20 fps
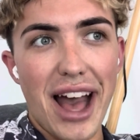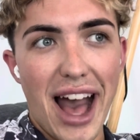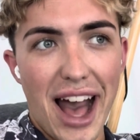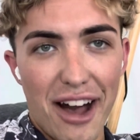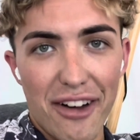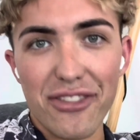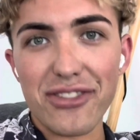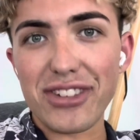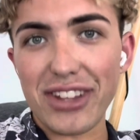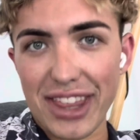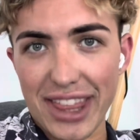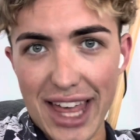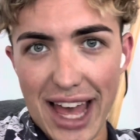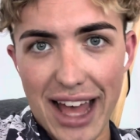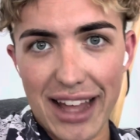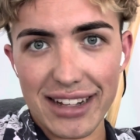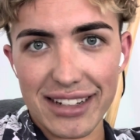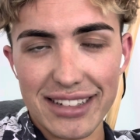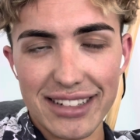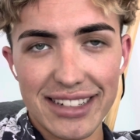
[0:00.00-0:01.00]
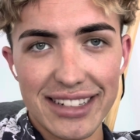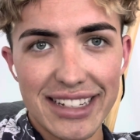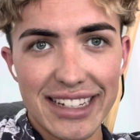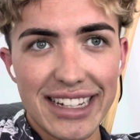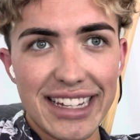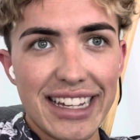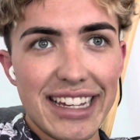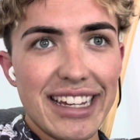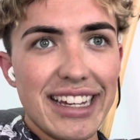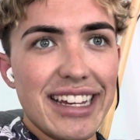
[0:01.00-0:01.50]
after that.
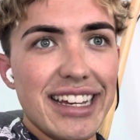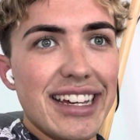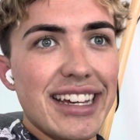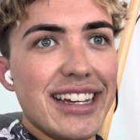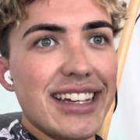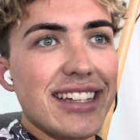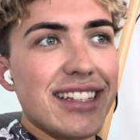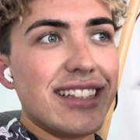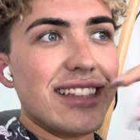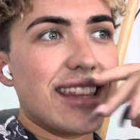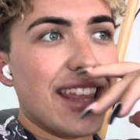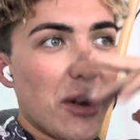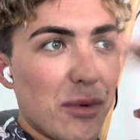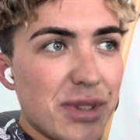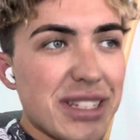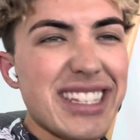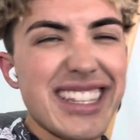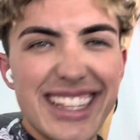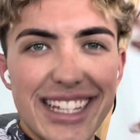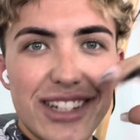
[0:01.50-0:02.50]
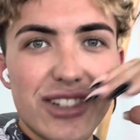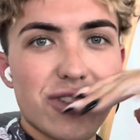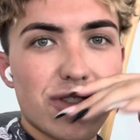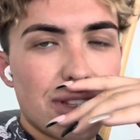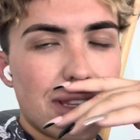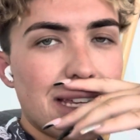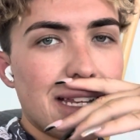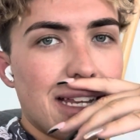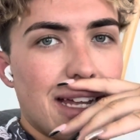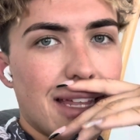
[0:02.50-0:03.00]
There was
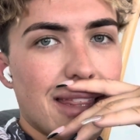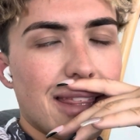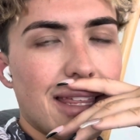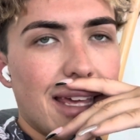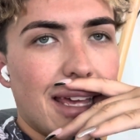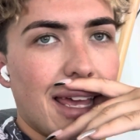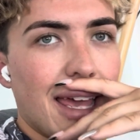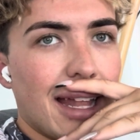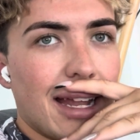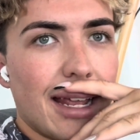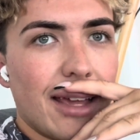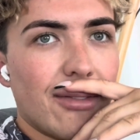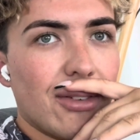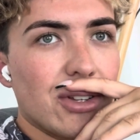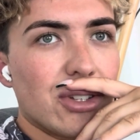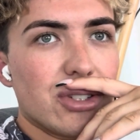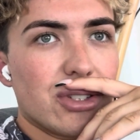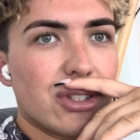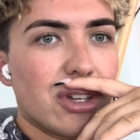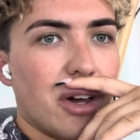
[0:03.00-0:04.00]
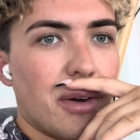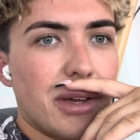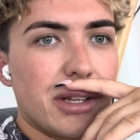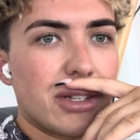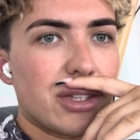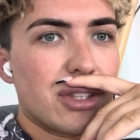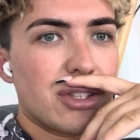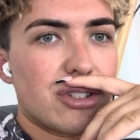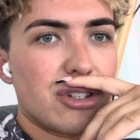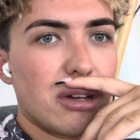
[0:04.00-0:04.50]
literally nothing. And even just going to
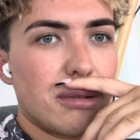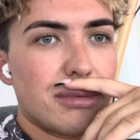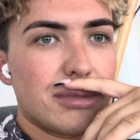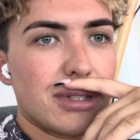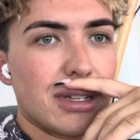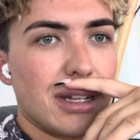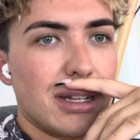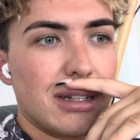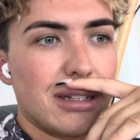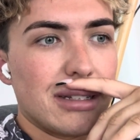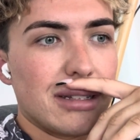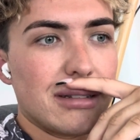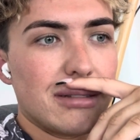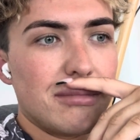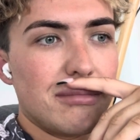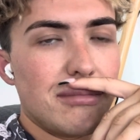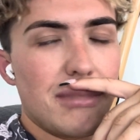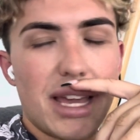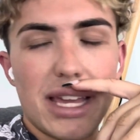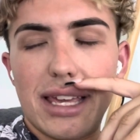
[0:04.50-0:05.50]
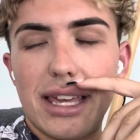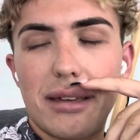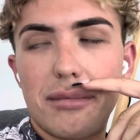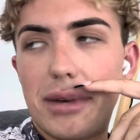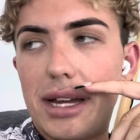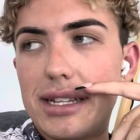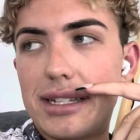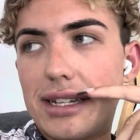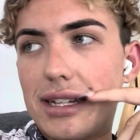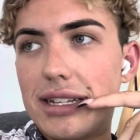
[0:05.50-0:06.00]
the shops and making my
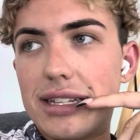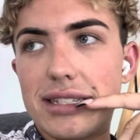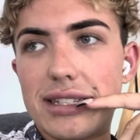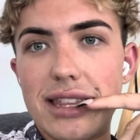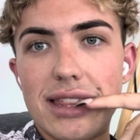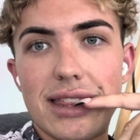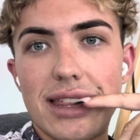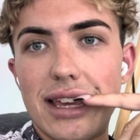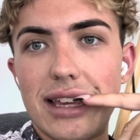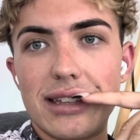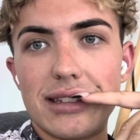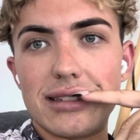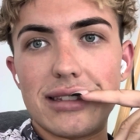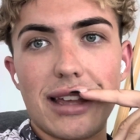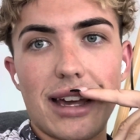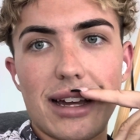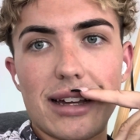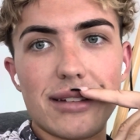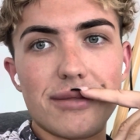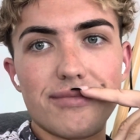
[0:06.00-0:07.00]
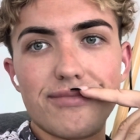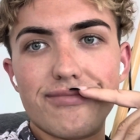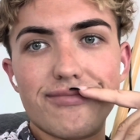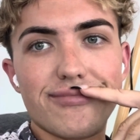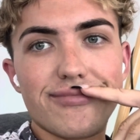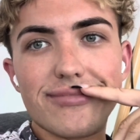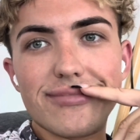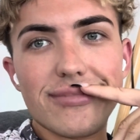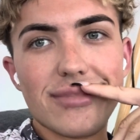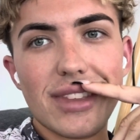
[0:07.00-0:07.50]
dinners and things like,
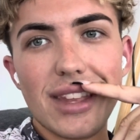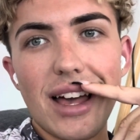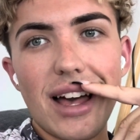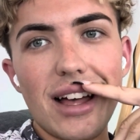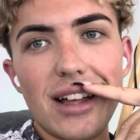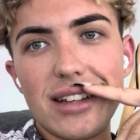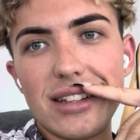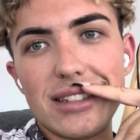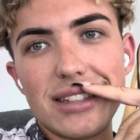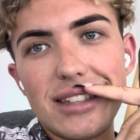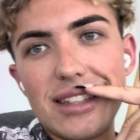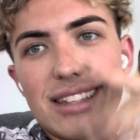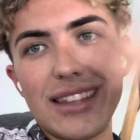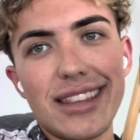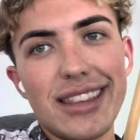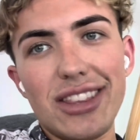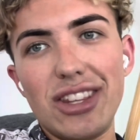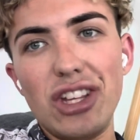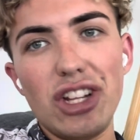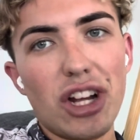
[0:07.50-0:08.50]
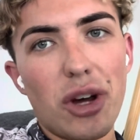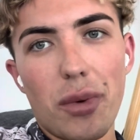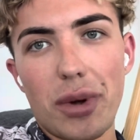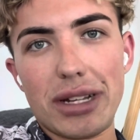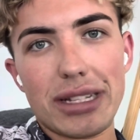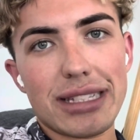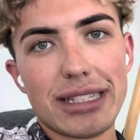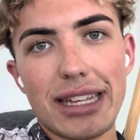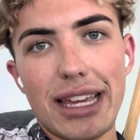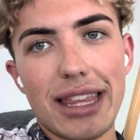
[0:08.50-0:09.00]
you don't want to
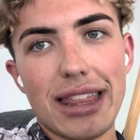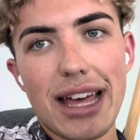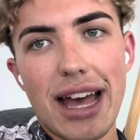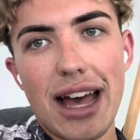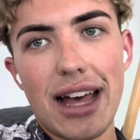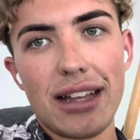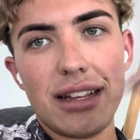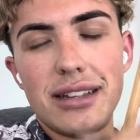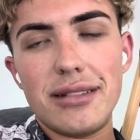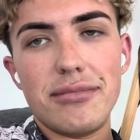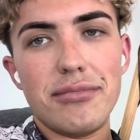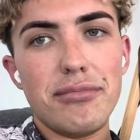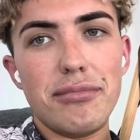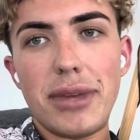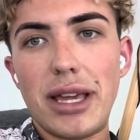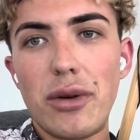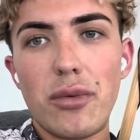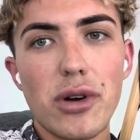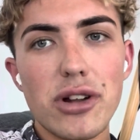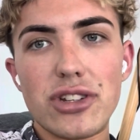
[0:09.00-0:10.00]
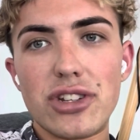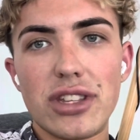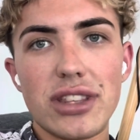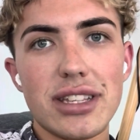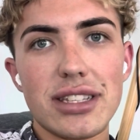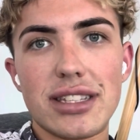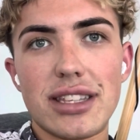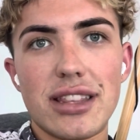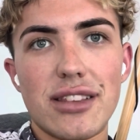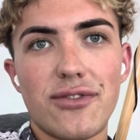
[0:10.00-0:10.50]
see that. Me watching
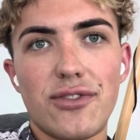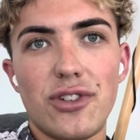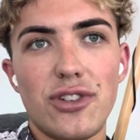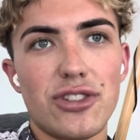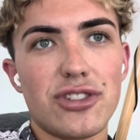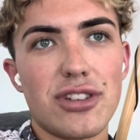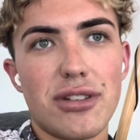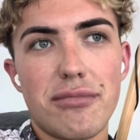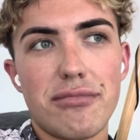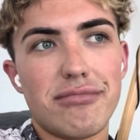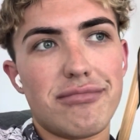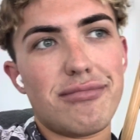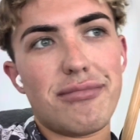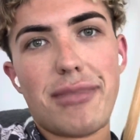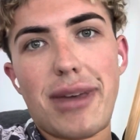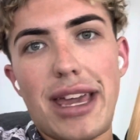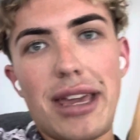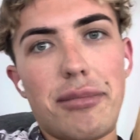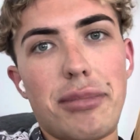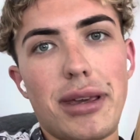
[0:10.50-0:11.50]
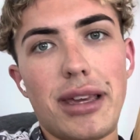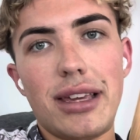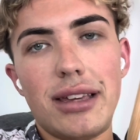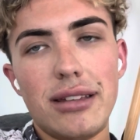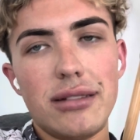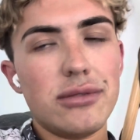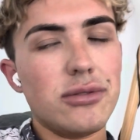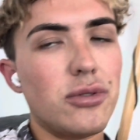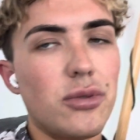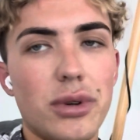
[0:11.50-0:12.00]
this in the future, maybe
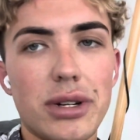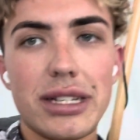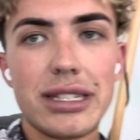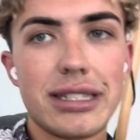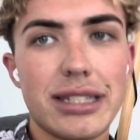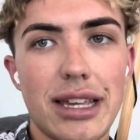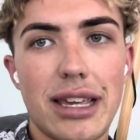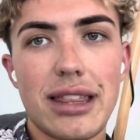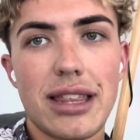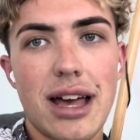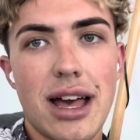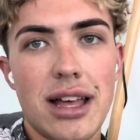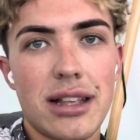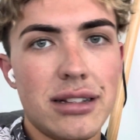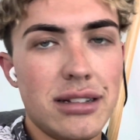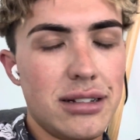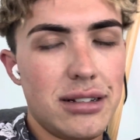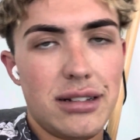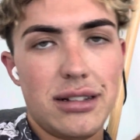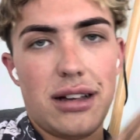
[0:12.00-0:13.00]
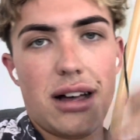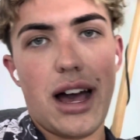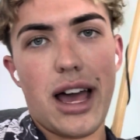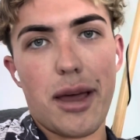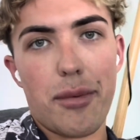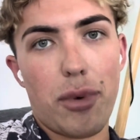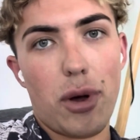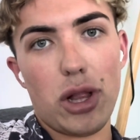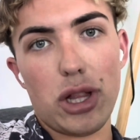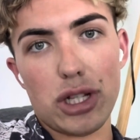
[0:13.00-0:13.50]
want to see that. I
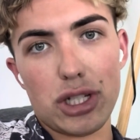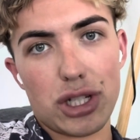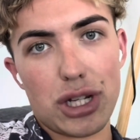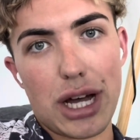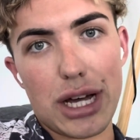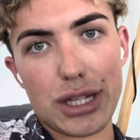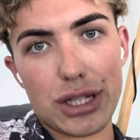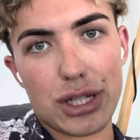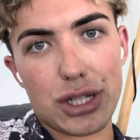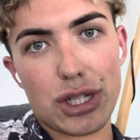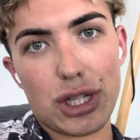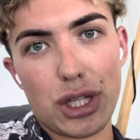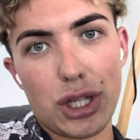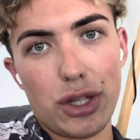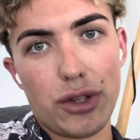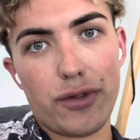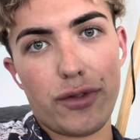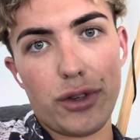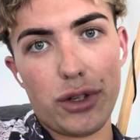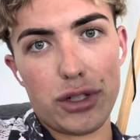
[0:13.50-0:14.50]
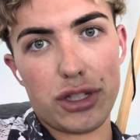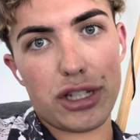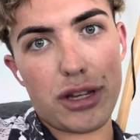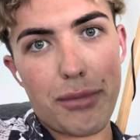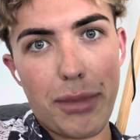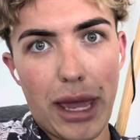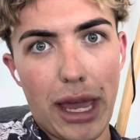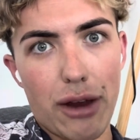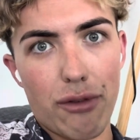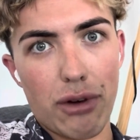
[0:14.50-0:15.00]
apologise to you, future
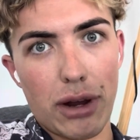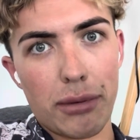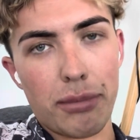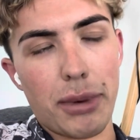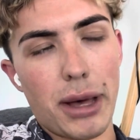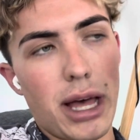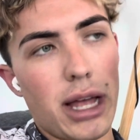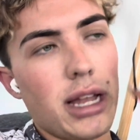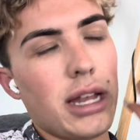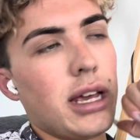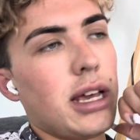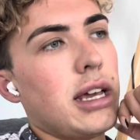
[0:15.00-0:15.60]
Mary, but